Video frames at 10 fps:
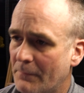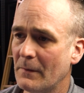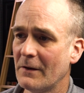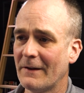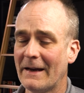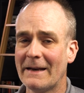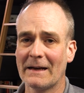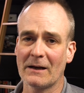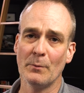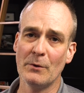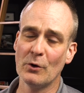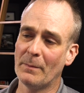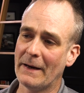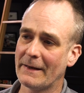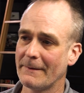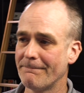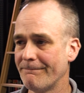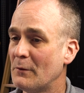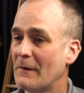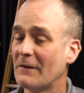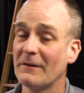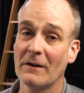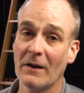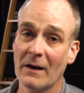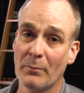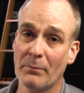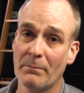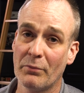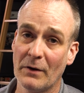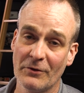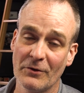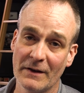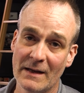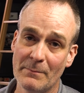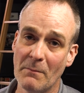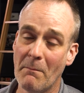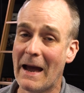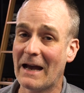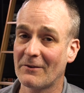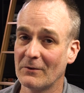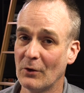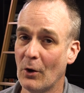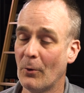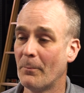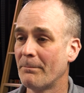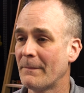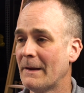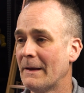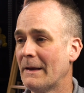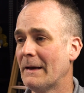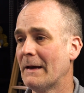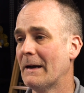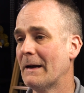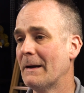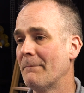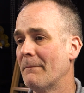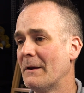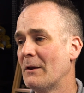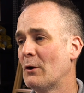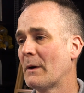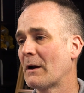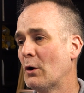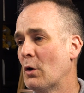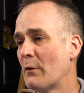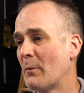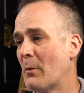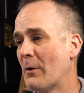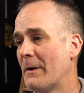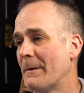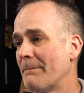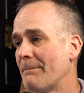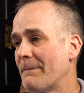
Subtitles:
If we're designing a commuter bike, you're facing a lot of pressure to keep the mass low, but you don't want to go overboard,